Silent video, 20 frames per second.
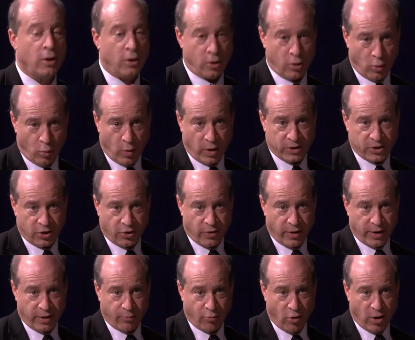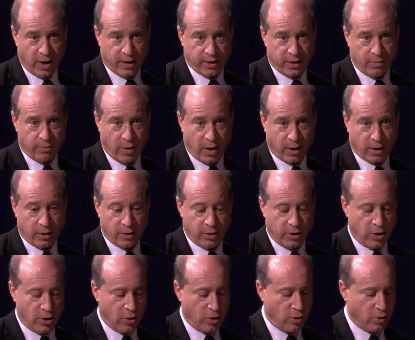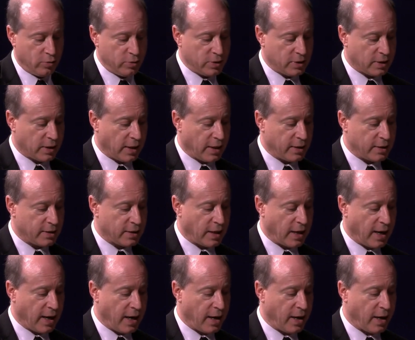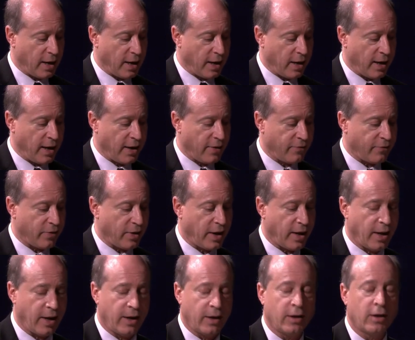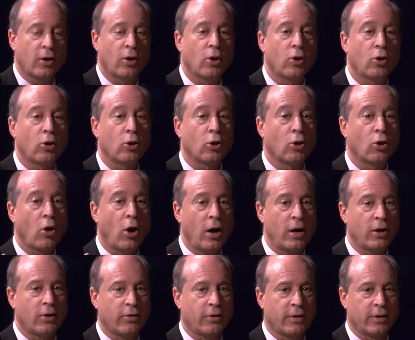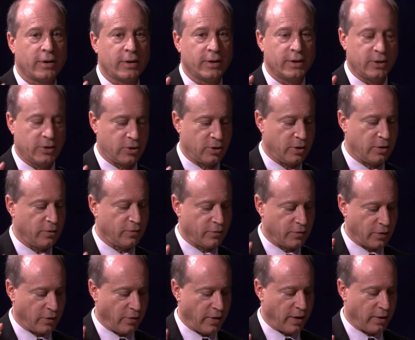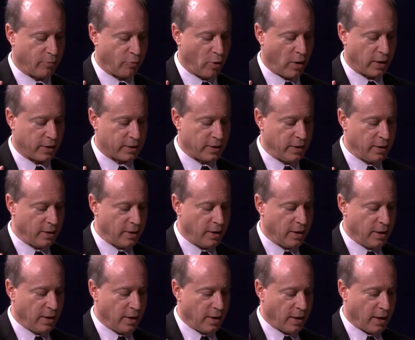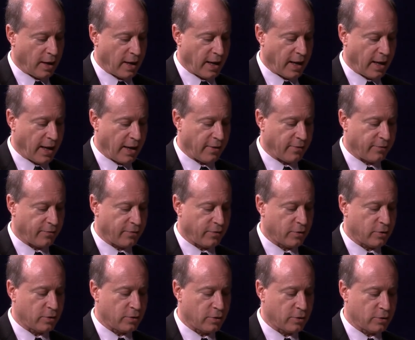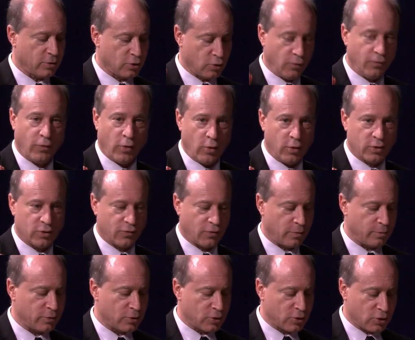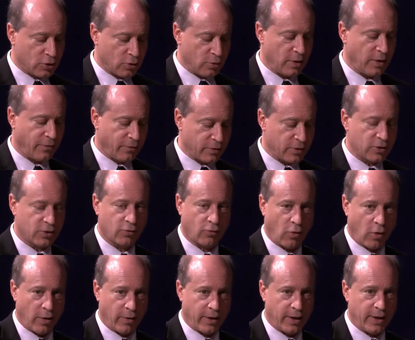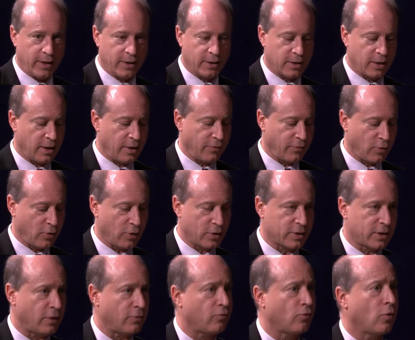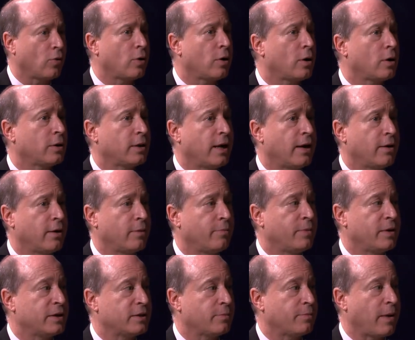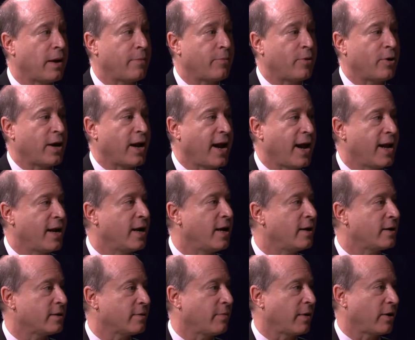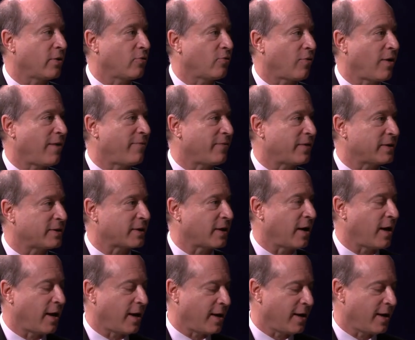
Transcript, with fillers: You're watching Greater Brockton. Mark Linde, your host, and today I have a longer edition for Greater Brockton. I have two folks from two different sororities, and of course, I wrote it all down on a piece of paper and handed it to my graphics guy.